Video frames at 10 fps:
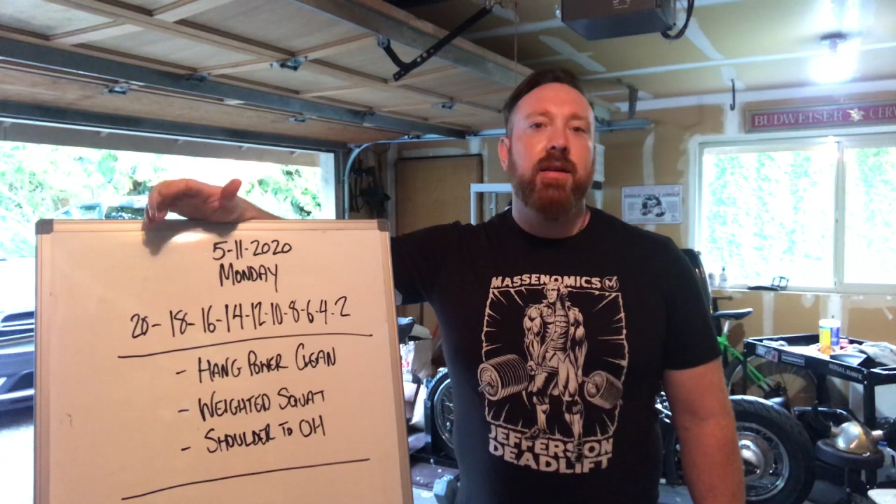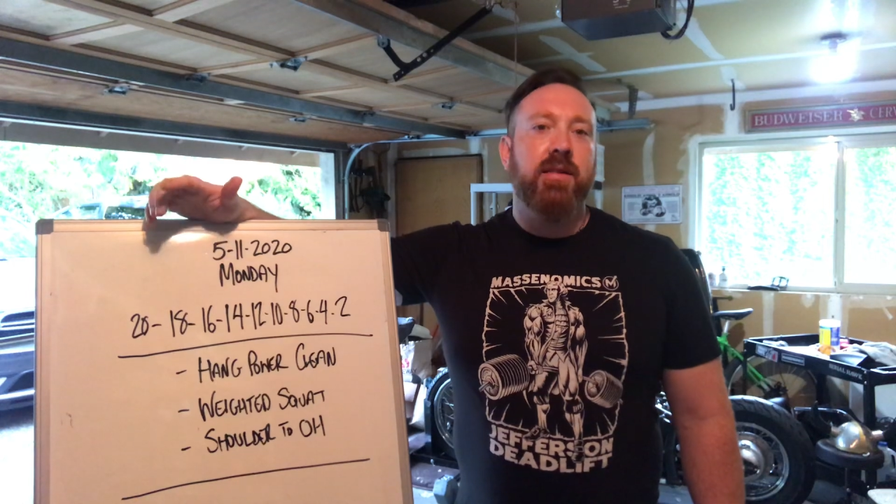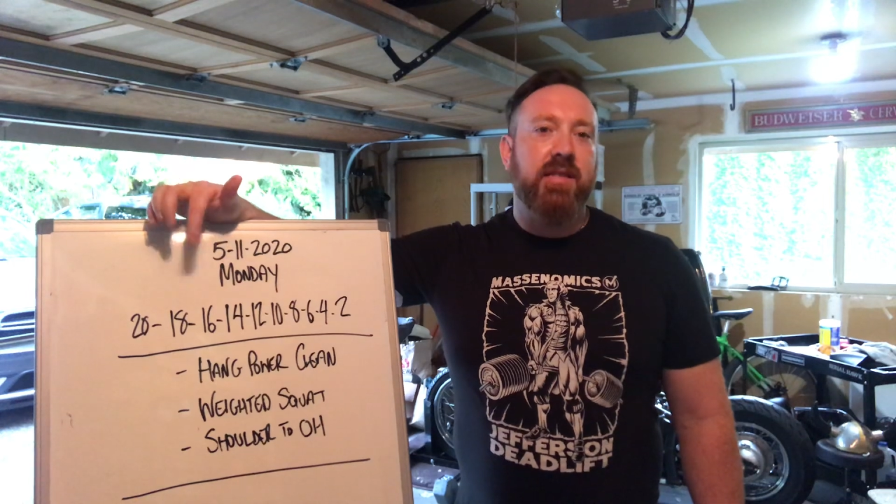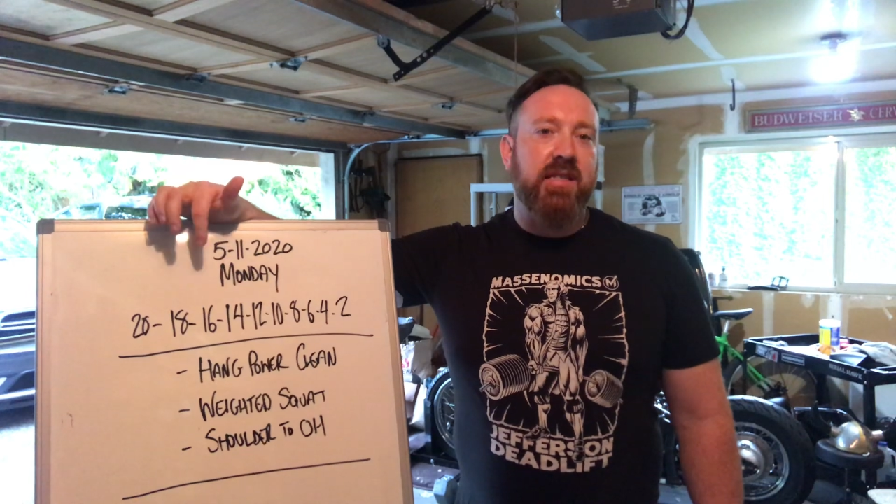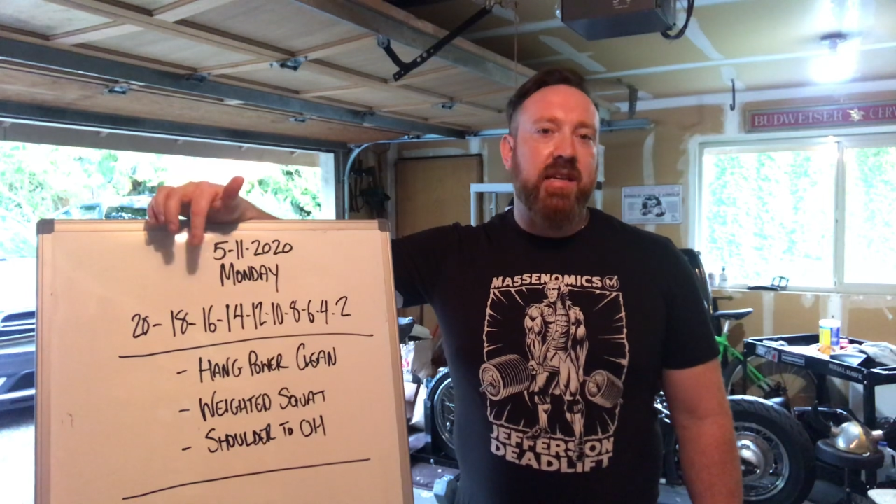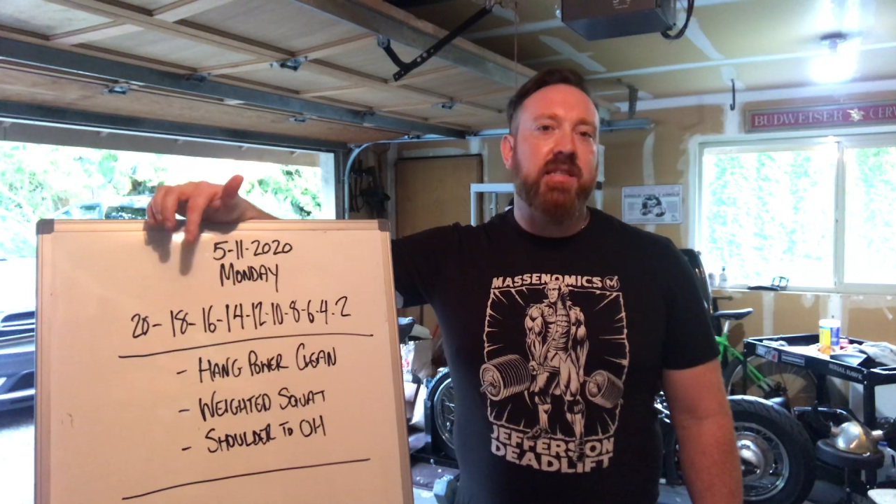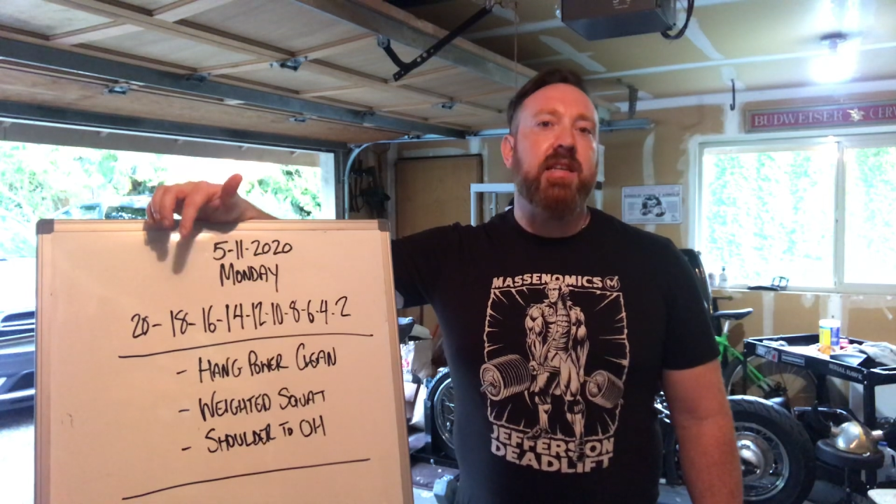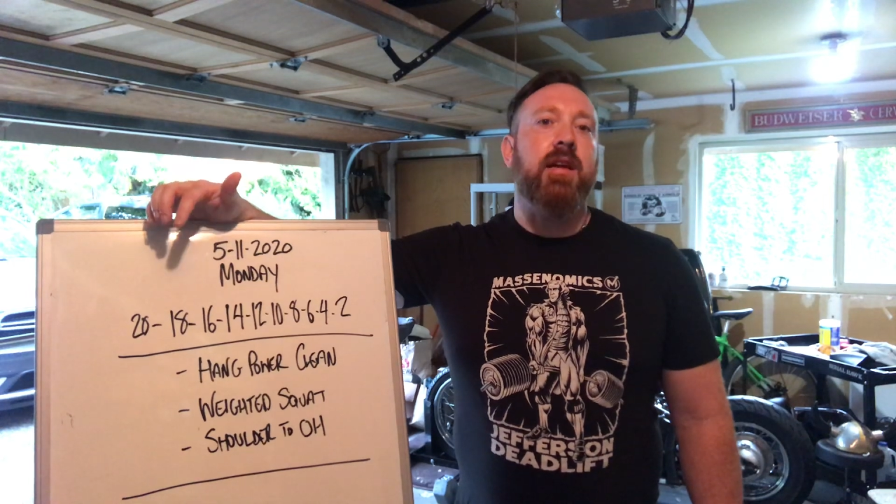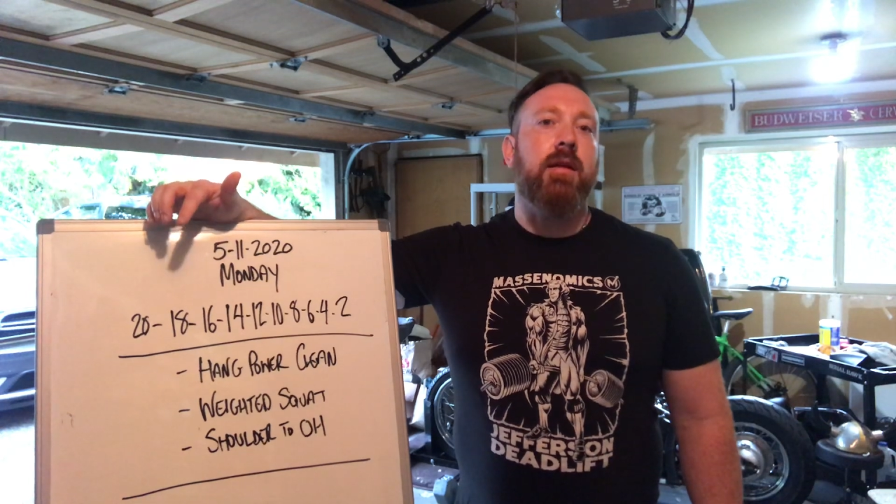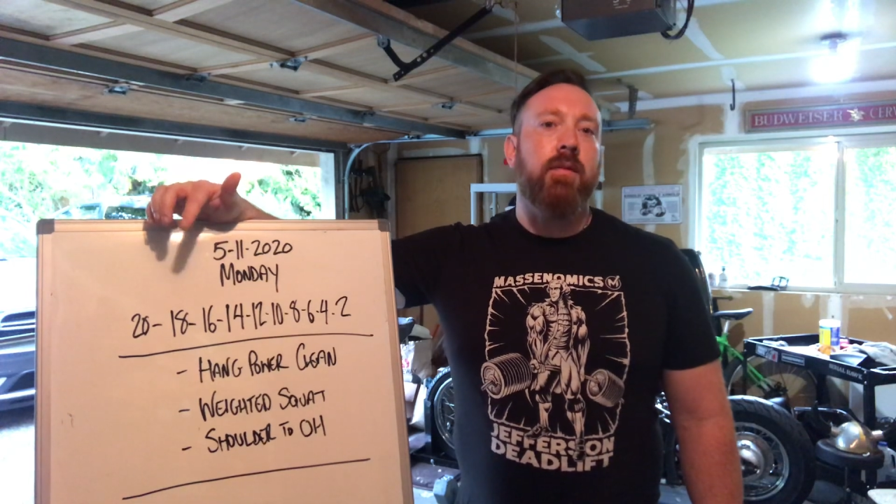
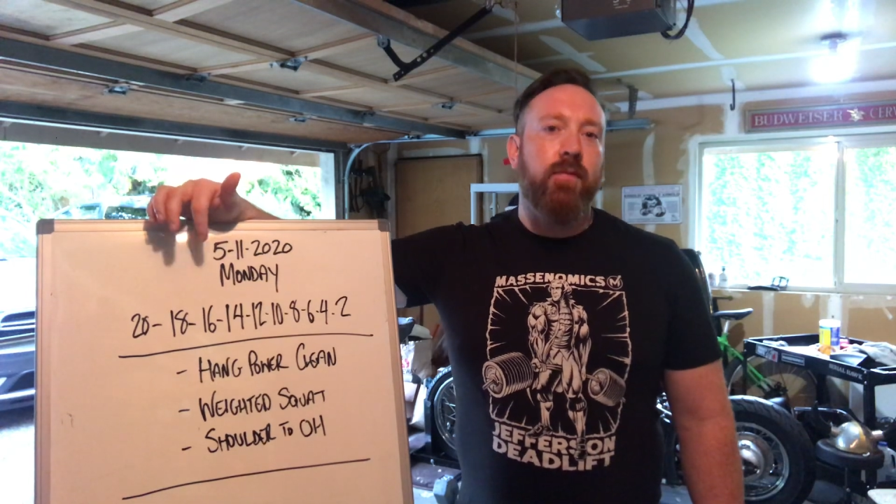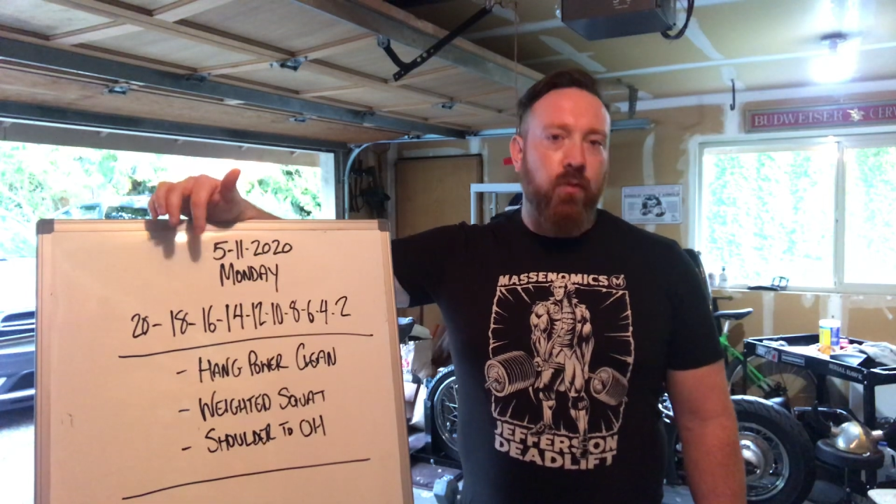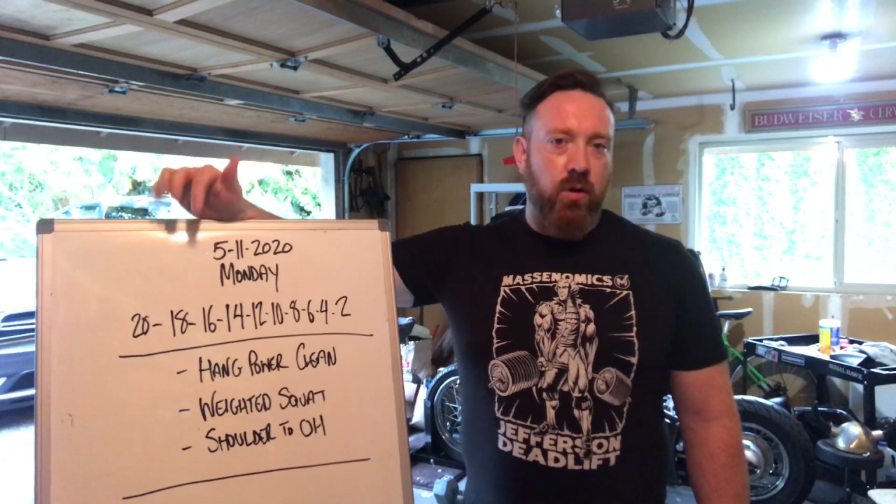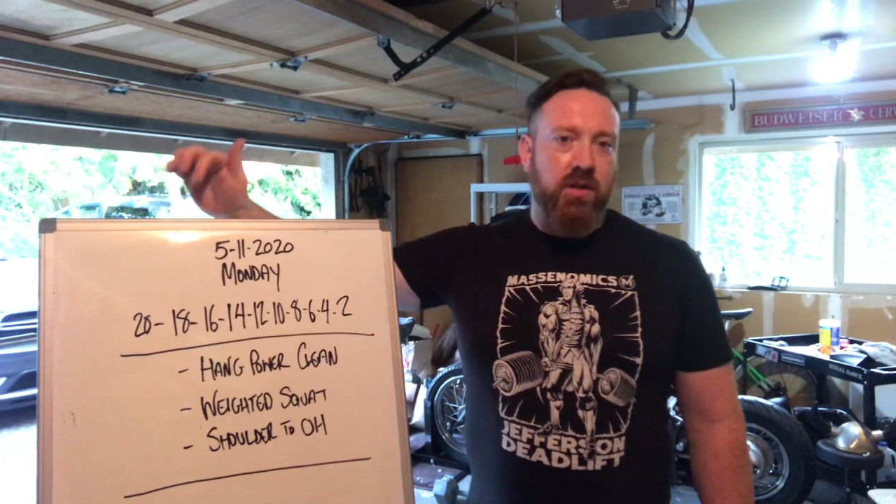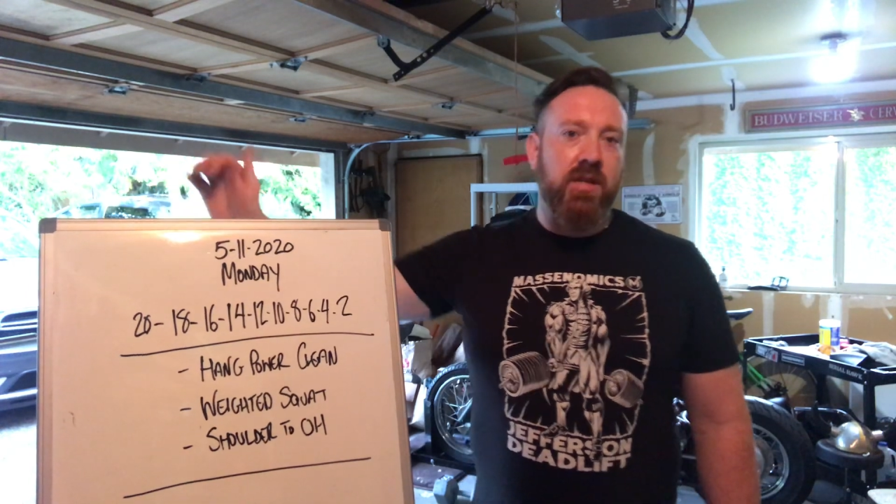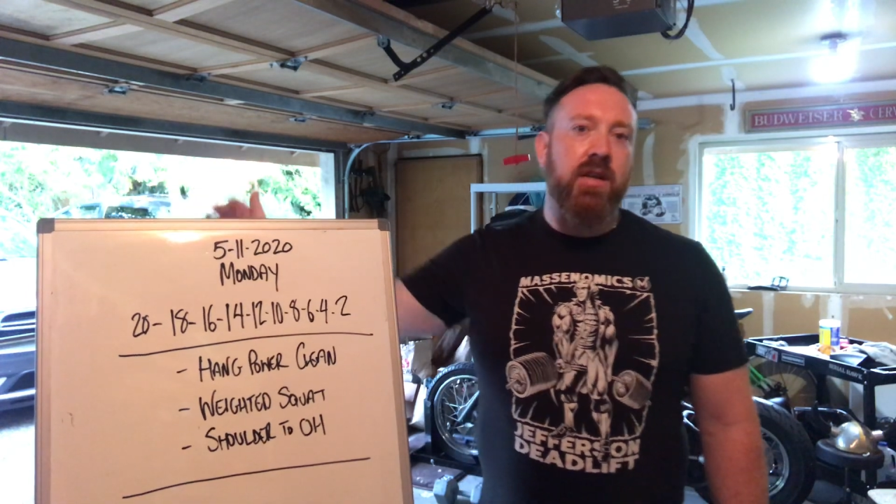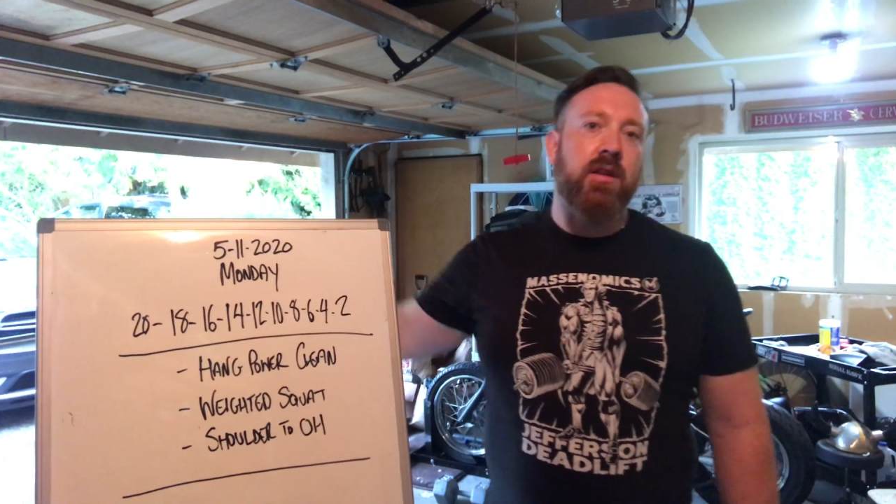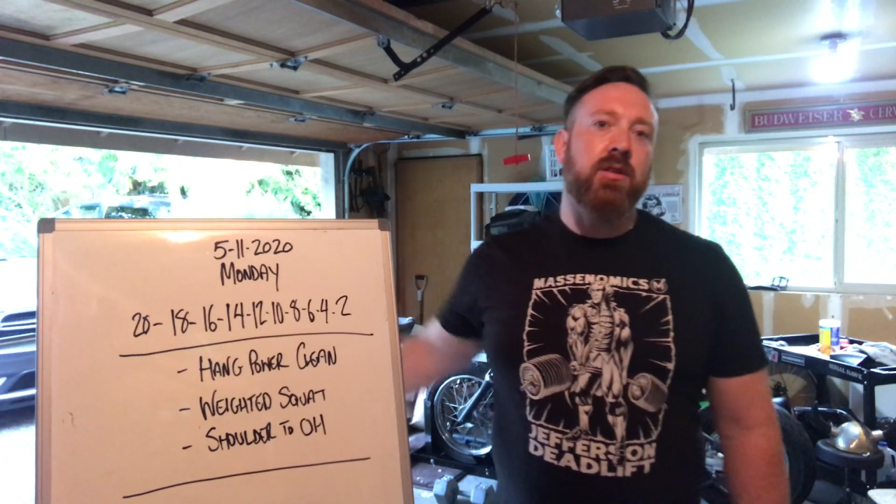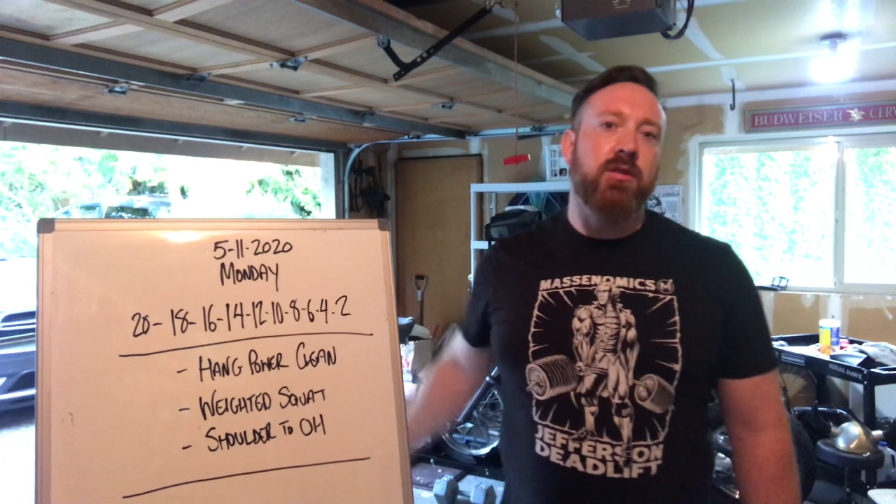16, 14,